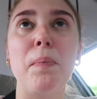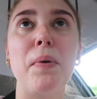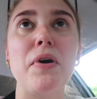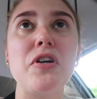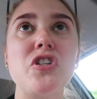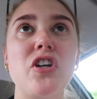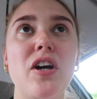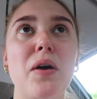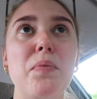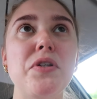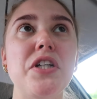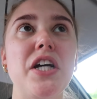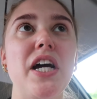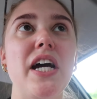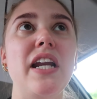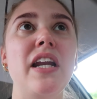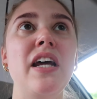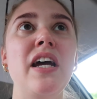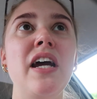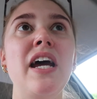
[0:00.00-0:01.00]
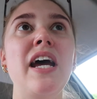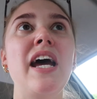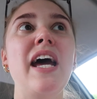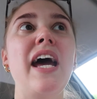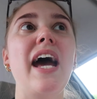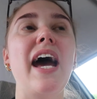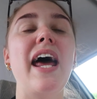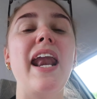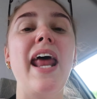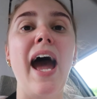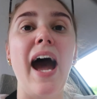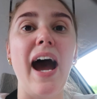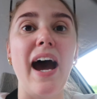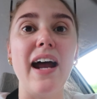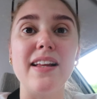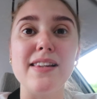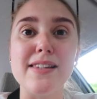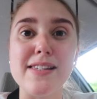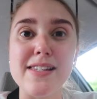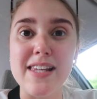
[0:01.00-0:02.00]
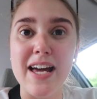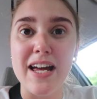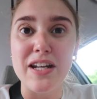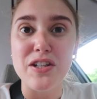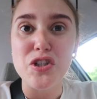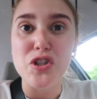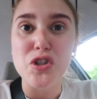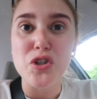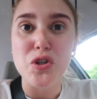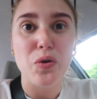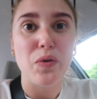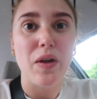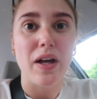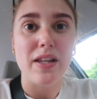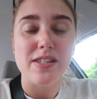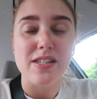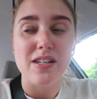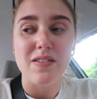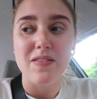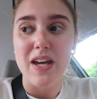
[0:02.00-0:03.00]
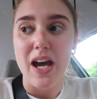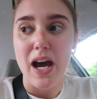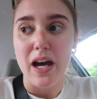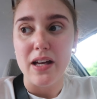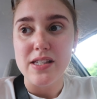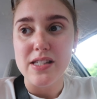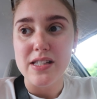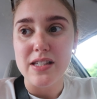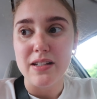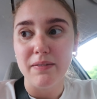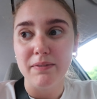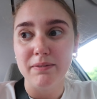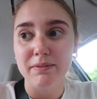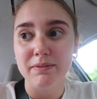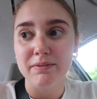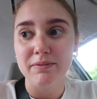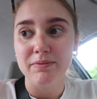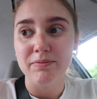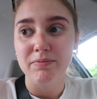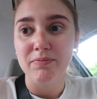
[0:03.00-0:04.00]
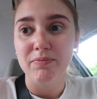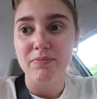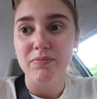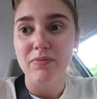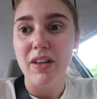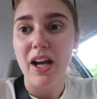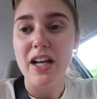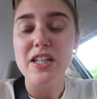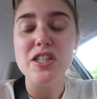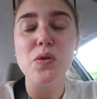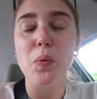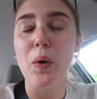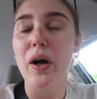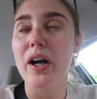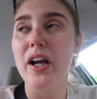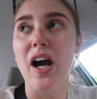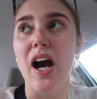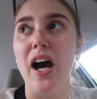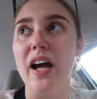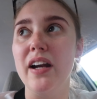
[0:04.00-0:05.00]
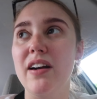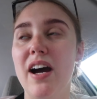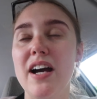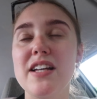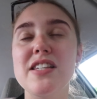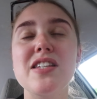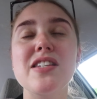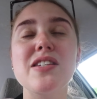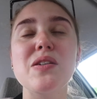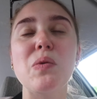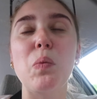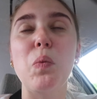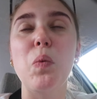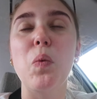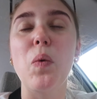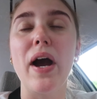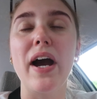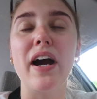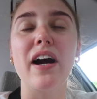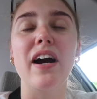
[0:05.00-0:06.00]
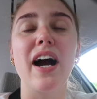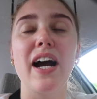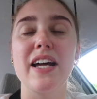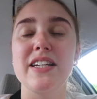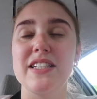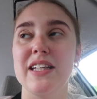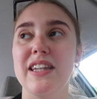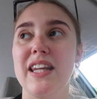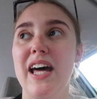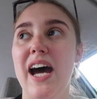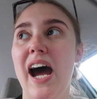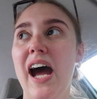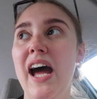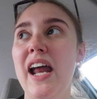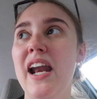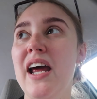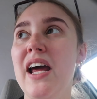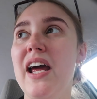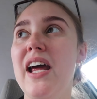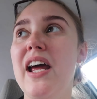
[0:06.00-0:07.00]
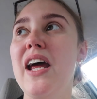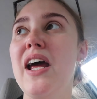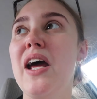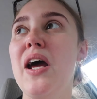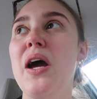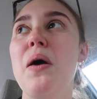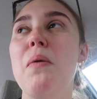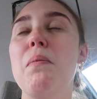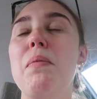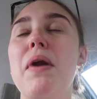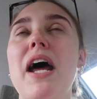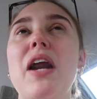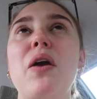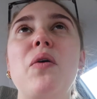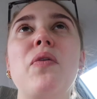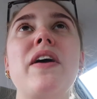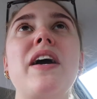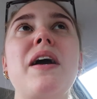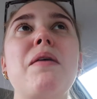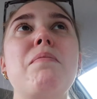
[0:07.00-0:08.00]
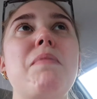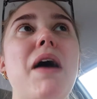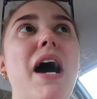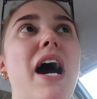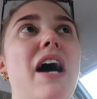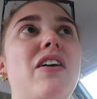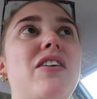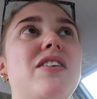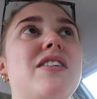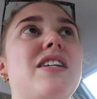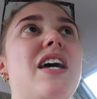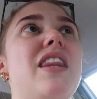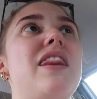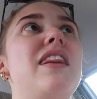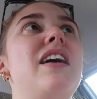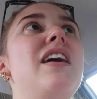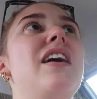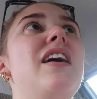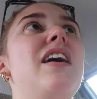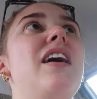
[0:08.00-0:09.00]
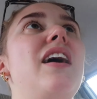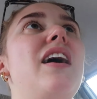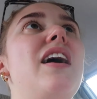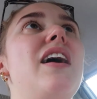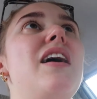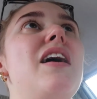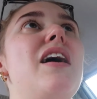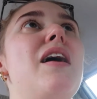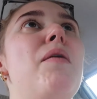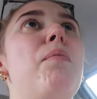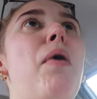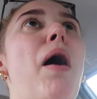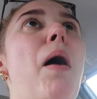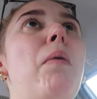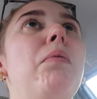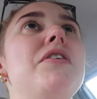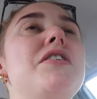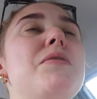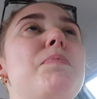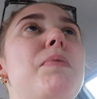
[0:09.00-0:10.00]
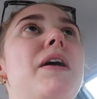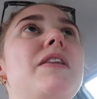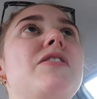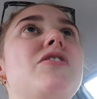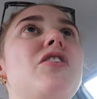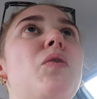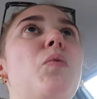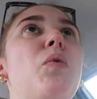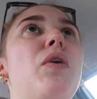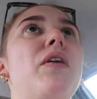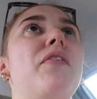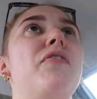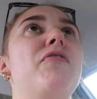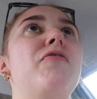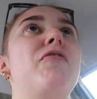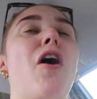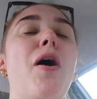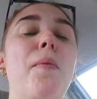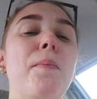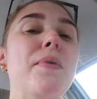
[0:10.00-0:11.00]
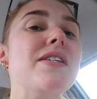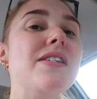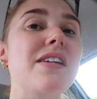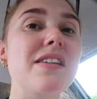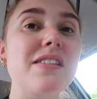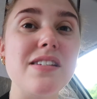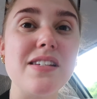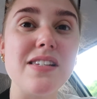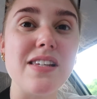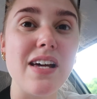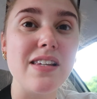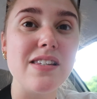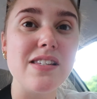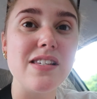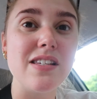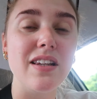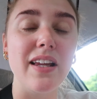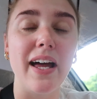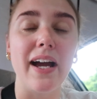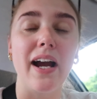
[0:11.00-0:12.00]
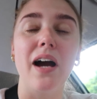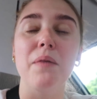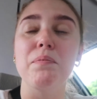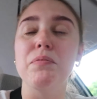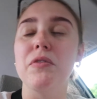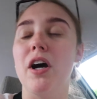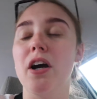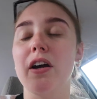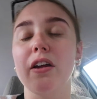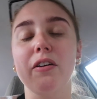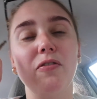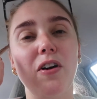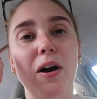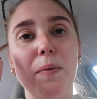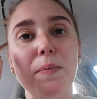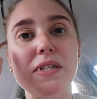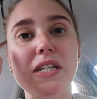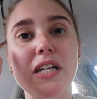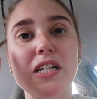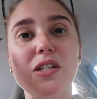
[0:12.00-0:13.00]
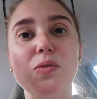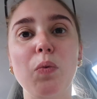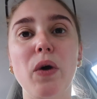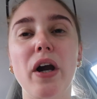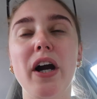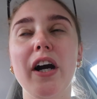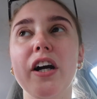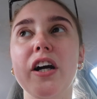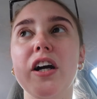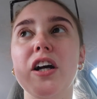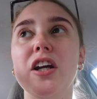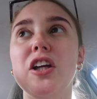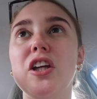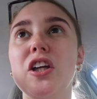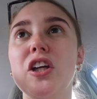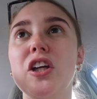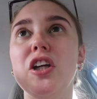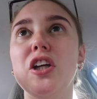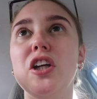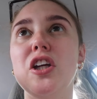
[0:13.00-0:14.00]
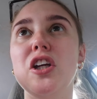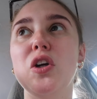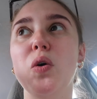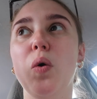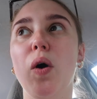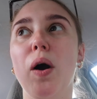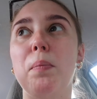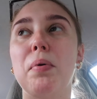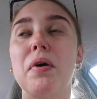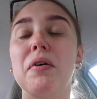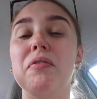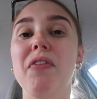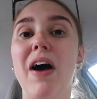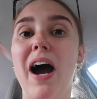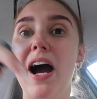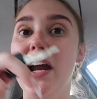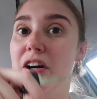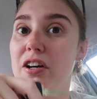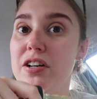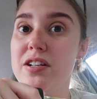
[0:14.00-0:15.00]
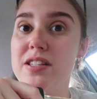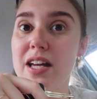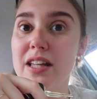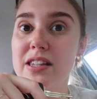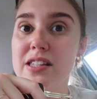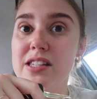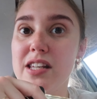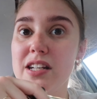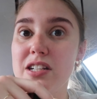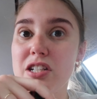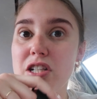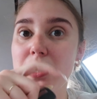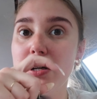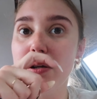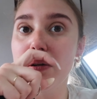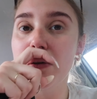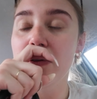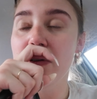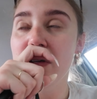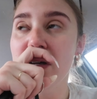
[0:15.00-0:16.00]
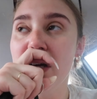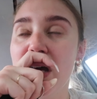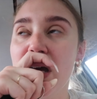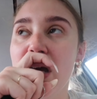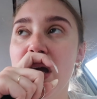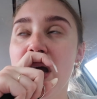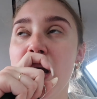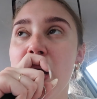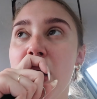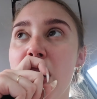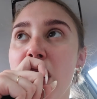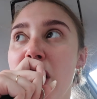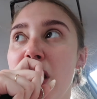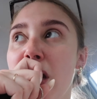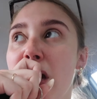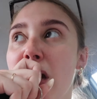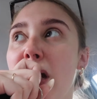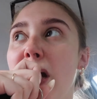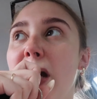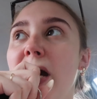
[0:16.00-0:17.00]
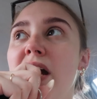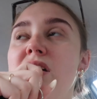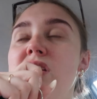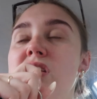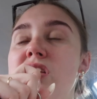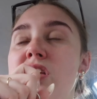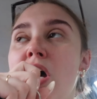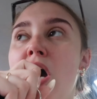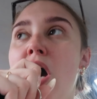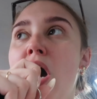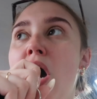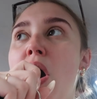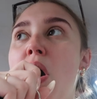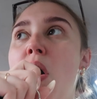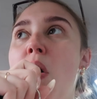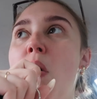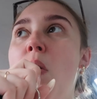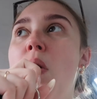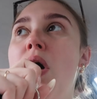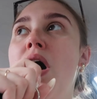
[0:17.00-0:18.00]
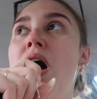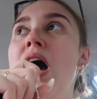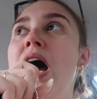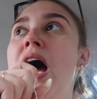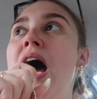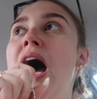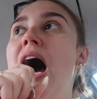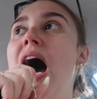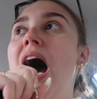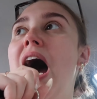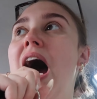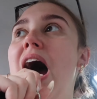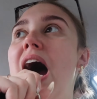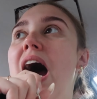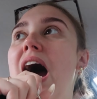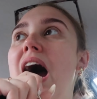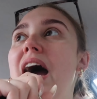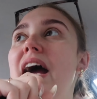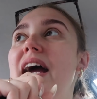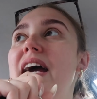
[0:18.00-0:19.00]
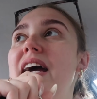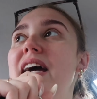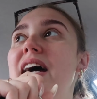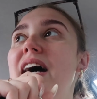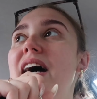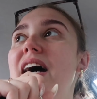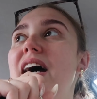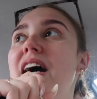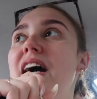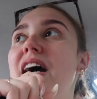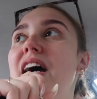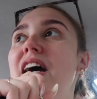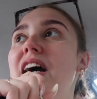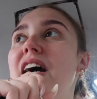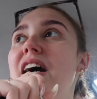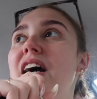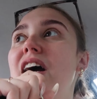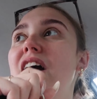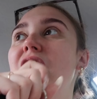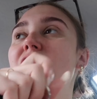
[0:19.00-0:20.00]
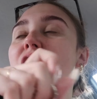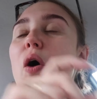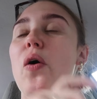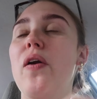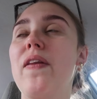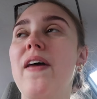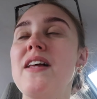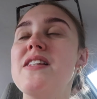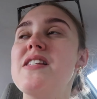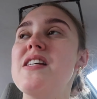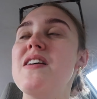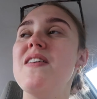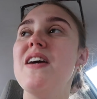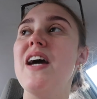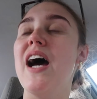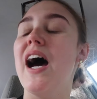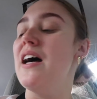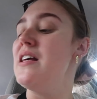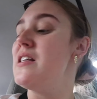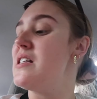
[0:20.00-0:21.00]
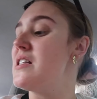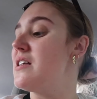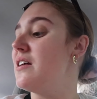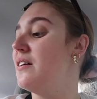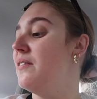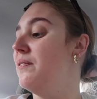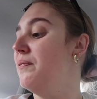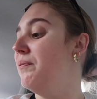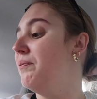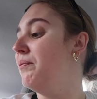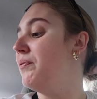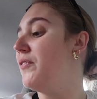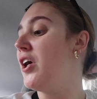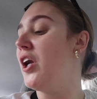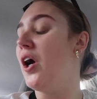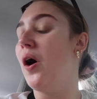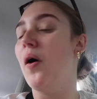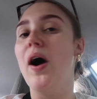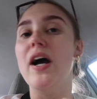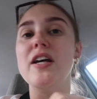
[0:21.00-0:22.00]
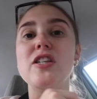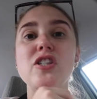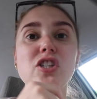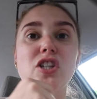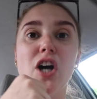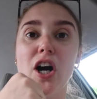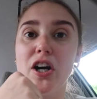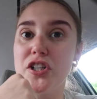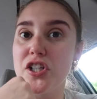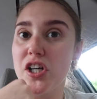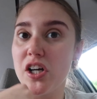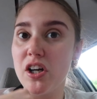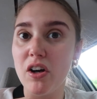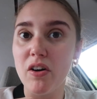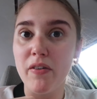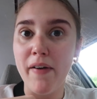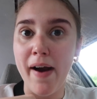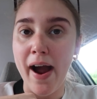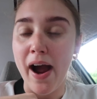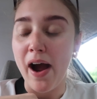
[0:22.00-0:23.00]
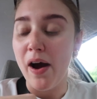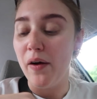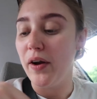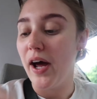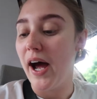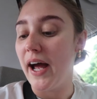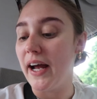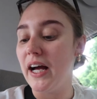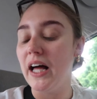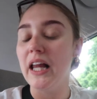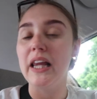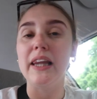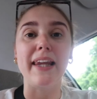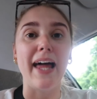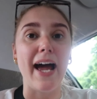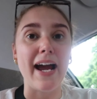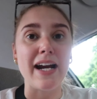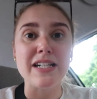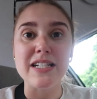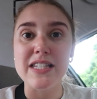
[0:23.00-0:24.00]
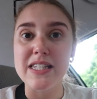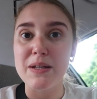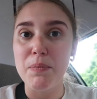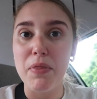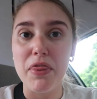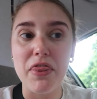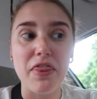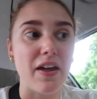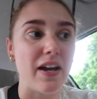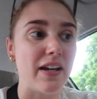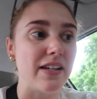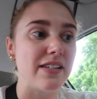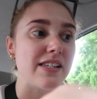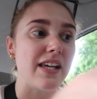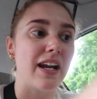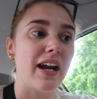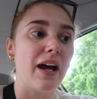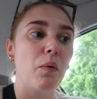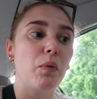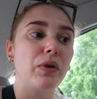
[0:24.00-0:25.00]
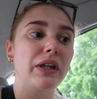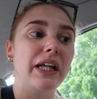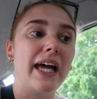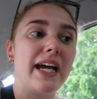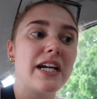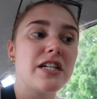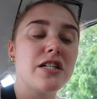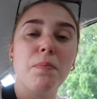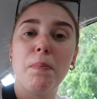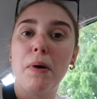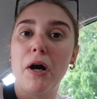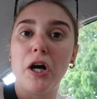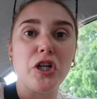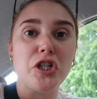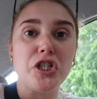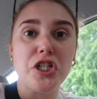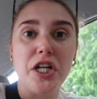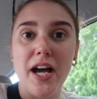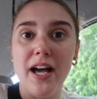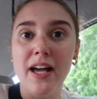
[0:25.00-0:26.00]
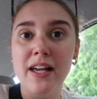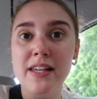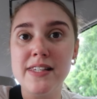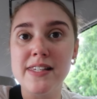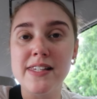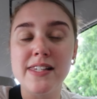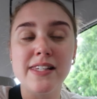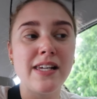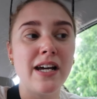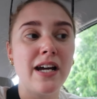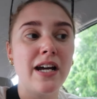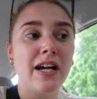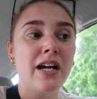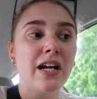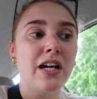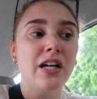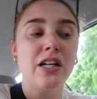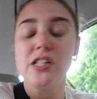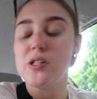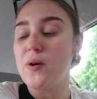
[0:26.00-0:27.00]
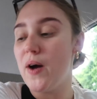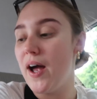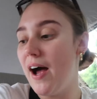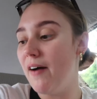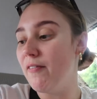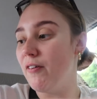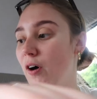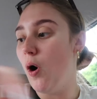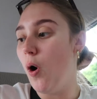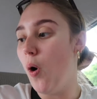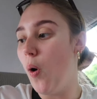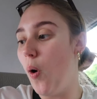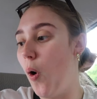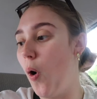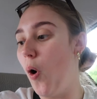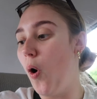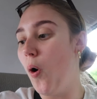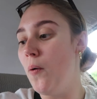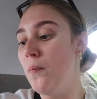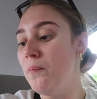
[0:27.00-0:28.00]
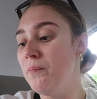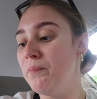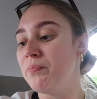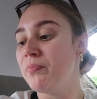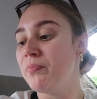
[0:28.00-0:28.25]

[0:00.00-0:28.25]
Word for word: a prescription and had it sent to that CVS. I swear to God, I swear I did that. But I don't think it matters. I think it probably depends on where the pharmacist sends, like, I'm not the pharmacist, where your provider sends it to. So I go to that CVS, you know, I saunter around, I collect some things that I would like to purchase. So I have a whole